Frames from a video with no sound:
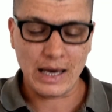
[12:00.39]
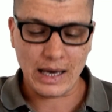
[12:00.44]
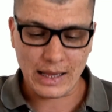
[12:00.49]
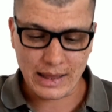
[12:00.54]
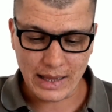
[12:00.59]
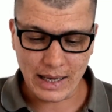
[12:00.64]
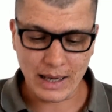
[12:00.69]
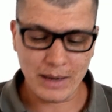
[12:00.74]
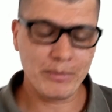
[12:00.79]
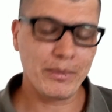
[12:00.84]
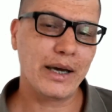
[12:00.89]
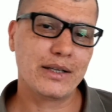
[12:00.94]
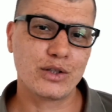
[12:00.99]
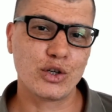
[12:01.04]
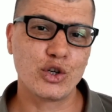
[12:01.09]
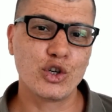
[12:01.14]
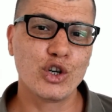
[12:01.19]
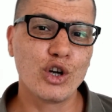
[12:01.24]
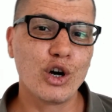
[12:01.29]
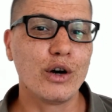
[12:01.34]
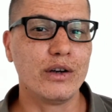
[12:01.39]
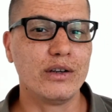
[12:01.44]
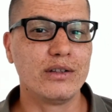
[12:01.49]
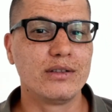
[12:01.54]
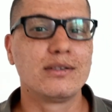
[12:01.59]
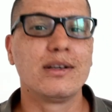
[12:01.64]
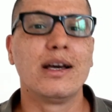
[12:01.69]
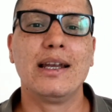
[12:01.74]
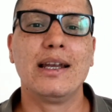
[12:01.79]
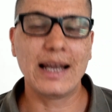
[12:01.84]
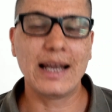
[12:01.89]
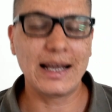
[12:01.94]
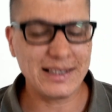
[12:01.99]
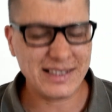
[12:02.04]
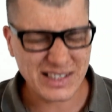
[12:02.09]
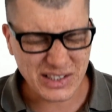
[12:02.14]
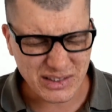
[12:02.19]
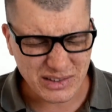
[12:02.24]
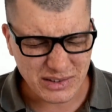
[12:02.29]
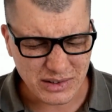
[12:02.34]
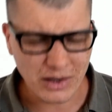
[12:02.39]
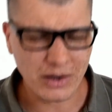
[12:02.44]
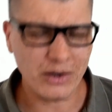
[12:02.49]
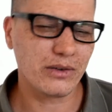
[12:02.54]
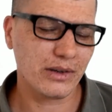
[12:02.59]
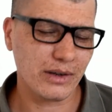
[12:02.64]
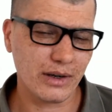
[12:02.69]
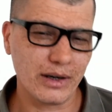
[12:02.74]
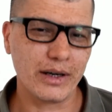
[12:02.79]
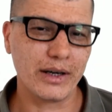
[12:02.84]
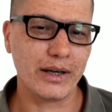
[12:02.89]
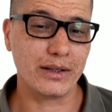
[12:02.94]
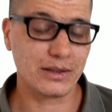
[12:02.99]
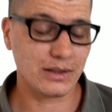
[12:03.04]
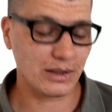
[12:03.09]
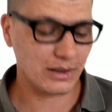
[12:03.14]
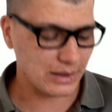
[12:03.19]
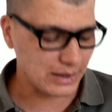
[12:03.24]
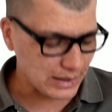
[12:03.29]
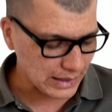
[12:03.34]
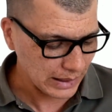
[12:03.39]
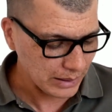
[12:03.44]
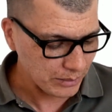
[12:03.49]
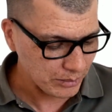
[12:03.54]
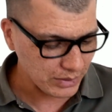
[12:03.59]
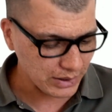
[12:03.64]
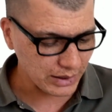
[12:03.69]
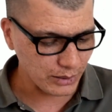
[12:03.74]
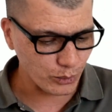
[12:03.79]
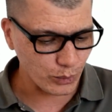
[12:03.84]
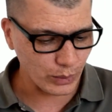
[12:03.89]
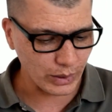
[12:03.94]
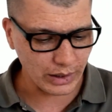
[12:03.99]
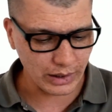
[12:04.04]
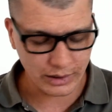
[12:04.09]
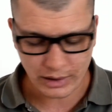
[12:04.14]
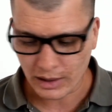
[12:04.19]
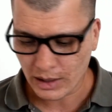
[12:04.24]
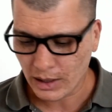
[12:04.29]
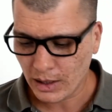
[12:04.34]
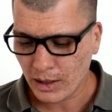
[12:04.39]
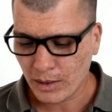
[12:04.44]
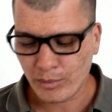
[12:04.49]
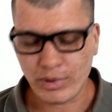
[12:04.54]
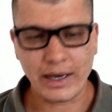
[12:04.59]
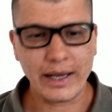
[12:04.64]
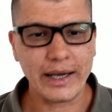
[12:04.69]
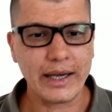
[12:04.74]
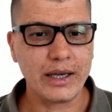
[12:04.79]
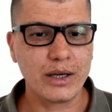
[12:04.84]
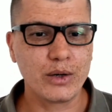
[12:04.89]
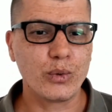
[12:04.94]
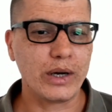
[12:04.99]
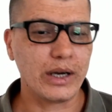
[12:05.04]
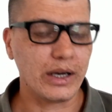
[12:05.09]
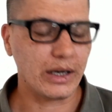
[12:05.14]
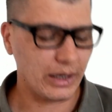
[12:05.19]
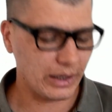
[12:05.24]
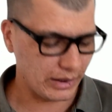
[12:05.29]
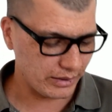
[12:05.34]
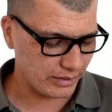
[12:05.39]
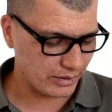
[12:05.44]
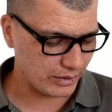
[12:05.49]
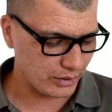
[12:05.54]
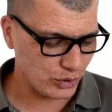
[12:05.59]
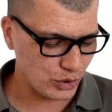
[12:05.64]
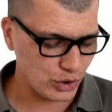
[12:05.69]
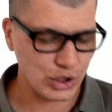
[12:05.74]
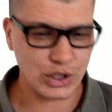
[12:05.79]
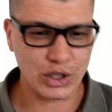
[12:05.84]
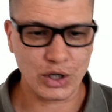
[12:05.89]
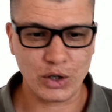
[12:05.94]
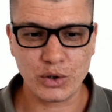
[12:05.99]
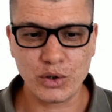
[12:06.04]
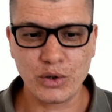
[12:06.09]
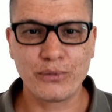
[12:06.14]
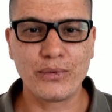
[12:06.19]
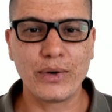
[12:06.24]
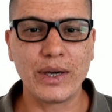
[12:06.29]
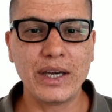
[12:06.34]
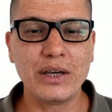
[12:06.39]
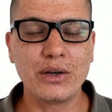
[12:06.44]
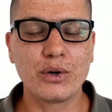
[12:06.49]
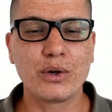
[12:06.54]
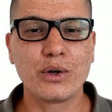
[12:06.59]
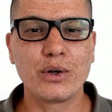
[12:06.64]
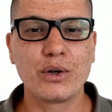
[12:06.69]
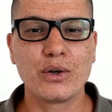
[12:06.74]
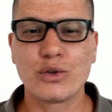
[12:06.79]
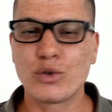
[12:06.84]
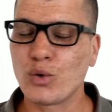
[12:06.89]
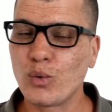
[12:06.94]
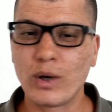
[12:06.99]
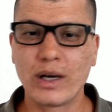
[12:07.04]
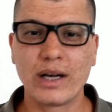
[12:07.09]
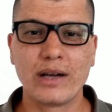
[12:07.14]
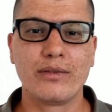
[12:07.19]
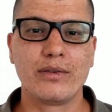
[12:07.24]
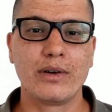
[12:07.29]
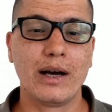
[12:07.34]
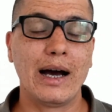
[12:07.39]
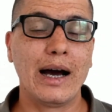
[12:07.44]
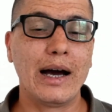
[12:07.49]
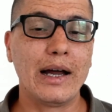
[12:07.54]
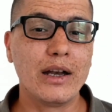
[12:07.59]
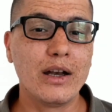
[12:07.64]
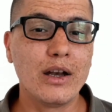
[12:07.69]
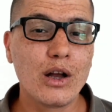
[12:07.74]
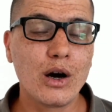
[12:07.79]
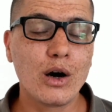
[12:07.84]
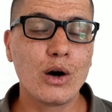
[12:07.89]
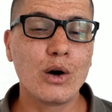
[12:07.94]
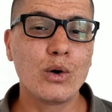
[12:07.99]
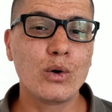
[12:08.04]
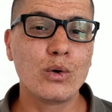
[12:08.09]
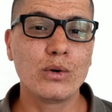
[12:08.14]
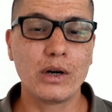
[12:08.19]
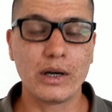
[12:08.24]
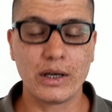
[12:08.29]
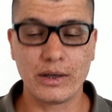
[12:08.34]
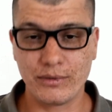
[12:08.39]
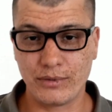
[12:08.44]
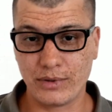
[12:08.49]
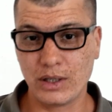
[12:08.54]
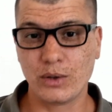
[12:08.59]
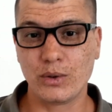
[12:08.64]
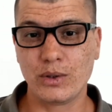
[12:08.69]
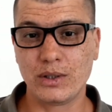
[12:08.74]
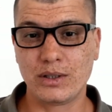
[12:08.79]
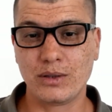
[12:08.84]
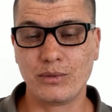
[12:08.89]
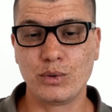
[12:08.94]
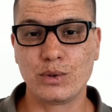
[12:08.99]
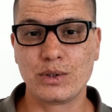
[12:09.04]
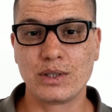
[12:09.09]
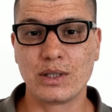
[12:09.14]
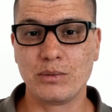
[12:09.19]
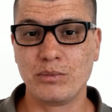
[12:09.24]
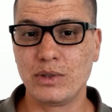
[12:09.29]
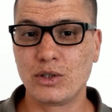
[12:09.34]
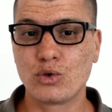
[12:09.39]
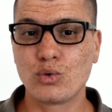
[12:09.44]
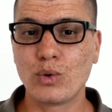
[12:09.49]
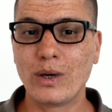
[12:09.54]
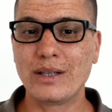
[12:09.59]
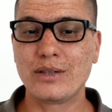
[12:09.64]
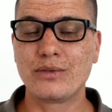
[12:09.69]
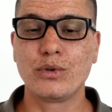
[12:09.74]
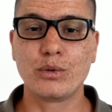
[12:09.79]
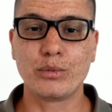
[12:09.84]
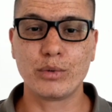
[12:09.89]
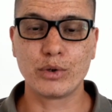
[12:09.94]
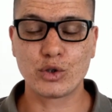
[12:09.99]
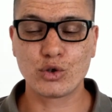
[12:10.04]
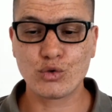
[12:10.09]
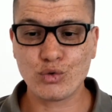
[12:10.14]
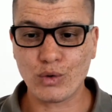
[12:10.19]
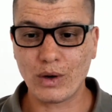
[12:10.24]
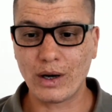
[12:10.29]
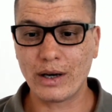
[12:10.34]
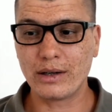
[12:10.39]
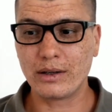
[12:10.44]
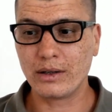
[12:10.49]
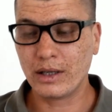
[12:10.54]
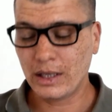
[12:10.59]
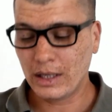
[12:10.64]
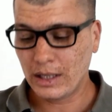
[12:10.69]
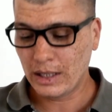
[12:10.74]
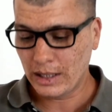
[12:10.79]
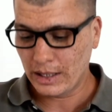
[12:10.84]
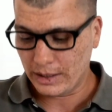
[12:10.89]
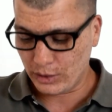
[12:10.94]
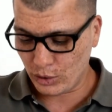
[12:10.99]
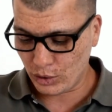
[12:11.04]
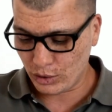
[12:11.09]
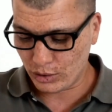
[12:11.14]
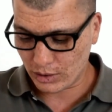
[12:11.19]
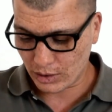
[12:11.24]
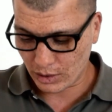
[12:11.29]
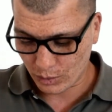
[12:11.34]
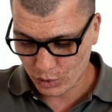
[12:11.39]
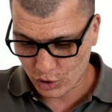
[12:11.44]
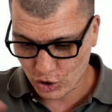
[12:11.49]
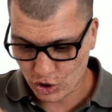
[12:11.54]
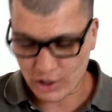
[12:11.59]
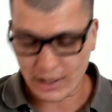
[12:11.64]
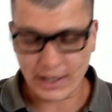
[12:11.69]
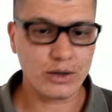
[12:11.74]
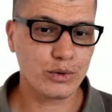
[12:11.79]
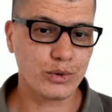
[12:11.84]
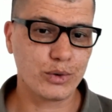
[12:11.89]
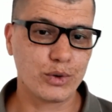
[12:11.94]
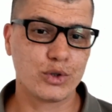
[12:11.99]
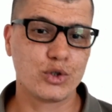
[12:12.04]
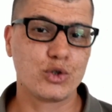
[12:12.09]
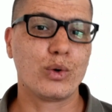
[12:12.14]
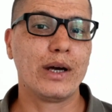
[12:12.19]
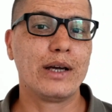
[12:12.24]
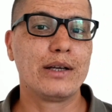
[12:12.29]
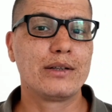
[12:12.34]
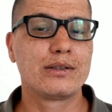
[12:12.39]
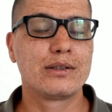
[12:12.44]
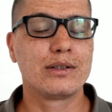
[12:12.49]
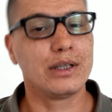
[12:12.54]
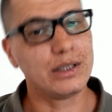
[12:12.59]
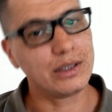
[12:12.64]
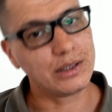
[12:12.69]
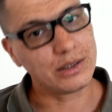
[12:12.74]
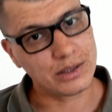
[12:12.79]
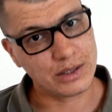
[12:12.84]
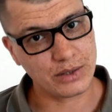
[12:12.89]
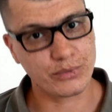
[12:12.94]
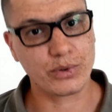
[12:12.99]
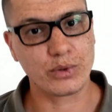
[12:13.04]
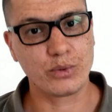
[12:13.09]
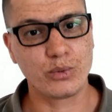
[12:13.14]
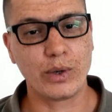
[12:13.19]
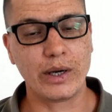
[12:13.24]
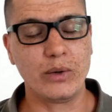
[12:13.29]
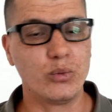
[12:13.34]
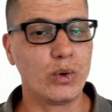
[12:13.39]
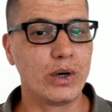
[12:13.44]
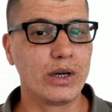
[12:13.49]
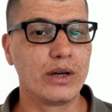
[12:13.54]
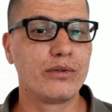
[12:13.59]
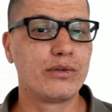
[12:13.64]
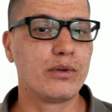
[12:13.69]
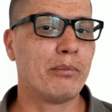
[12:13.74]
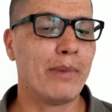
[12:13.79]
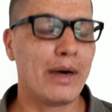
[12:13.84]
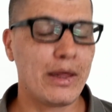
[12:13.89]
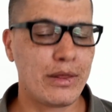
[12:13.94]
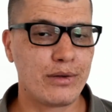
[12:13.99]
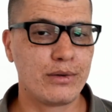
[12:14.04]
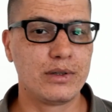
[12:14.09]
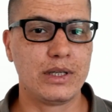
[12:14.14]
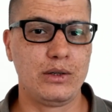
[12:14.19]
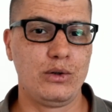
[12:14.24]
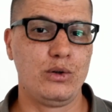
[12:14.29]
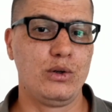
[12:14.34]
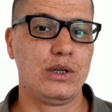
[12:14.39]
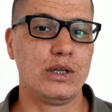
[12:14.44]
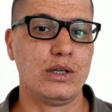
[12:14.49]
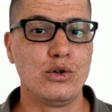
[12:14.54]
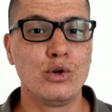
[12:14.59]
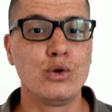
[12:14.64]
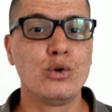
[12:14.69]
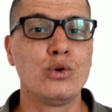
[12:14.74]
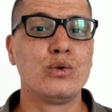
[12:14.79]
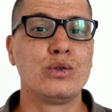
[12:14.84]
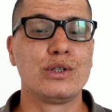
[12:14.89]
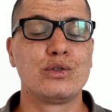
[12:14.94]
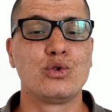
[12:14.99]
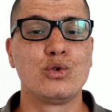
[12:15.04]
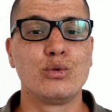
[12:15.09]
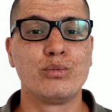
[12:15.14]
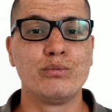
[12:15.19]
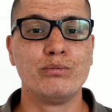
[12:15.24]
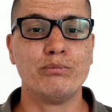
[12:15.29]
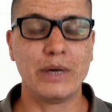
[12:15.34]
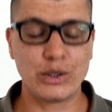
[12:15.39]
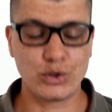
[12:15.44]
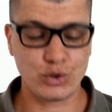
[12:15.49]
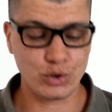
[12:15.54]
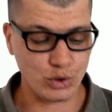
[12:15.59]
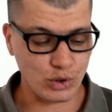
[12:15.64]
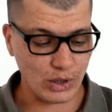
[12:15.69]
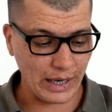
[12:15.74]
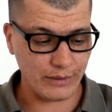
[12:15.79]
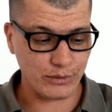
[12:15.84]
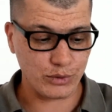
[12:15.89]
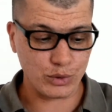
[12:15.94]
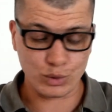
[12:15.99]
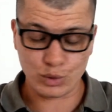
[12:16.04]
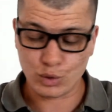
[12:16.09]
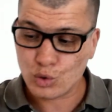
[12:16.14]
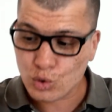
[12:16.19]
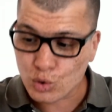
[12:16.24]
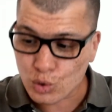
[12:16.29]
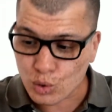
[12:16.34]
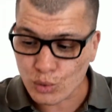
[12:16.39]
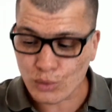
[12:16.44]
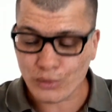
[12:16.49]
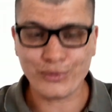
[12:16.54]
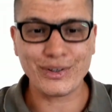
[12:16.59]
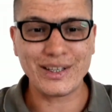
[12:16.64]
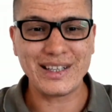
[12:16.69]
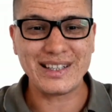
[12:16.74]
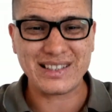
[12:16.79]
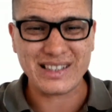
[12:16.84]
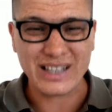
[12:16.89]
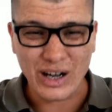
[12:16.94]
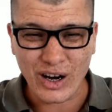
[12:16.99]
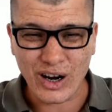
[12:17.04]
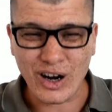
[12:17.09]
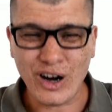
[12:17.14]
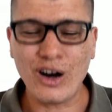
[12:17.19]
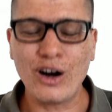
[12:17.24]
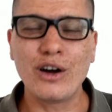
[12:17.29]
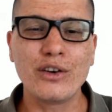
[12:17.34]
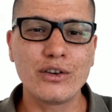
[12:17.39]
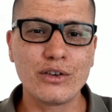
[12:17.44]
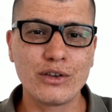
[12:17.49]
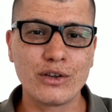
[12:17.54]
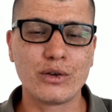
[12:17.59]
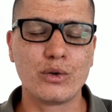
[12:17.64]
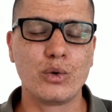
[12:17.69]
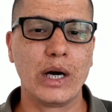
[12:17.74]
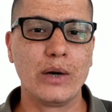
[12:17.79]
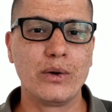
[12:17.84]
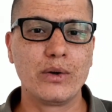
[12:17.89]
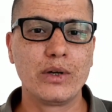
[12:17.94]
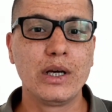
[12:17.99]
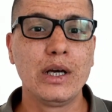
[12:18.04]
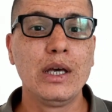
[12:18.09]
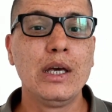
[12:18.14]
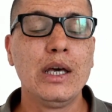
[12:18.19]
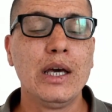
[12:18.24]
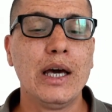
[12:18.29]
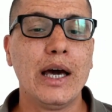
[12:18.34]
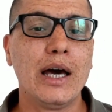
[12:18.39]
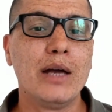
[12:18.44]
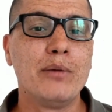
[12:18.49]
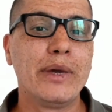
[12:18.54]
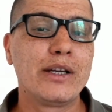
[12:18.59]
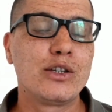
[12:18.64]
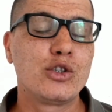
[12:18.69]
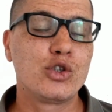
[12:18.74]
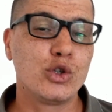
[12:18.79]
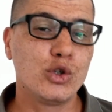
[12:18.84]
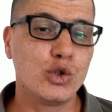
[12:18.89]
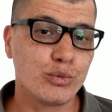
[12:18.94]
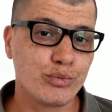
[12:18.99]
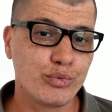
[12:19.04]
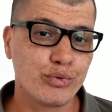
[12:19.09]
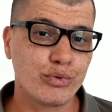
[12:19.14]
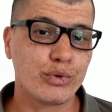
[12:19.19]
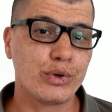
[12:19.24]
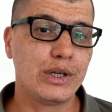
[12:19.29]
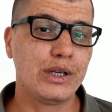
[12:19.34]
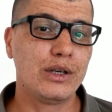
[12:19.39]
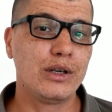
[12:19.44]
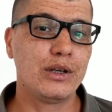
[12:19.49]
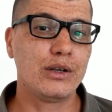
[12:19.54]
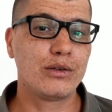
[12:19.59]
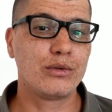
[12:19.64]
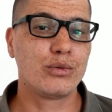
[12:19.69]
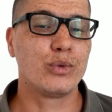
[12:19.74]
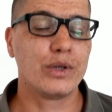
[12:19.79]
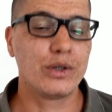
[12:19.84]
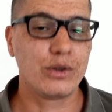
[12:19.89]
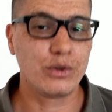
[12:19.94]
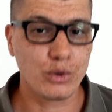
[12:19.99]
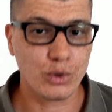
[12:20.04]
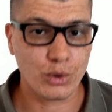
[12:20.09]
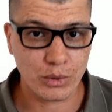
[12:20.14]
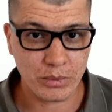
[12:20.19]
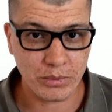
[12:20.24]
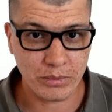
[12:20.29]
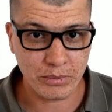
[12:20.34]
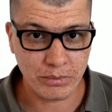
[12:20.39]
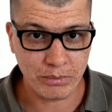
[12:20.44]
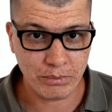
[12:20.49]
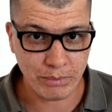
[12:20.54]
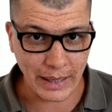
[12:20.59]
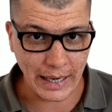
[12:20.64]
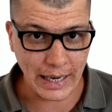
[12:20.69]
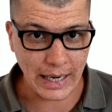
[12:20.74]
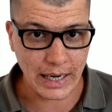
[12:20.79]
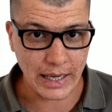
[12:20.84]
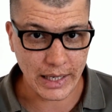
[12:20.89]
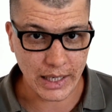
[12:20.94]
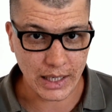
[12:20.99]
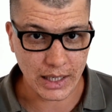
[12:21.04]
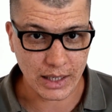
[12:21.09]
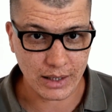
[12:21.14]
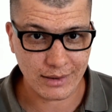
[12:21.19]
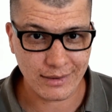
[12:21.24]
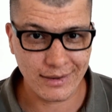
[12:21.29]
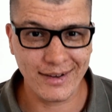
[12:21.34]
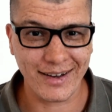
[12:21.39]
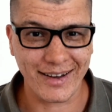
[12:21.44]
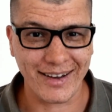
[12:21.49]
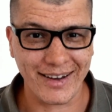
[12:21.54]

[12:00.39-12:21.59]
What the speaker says: And that makes a noise, that's not nice. Same thing with playing with, you know, your fingers or whatever. I know video interviews can be stressful, but try and, you know, channel your stress in a different way. One of the methods that you can use is to make sure you have your 2 feet on the ground and make sure you breathe with your belly.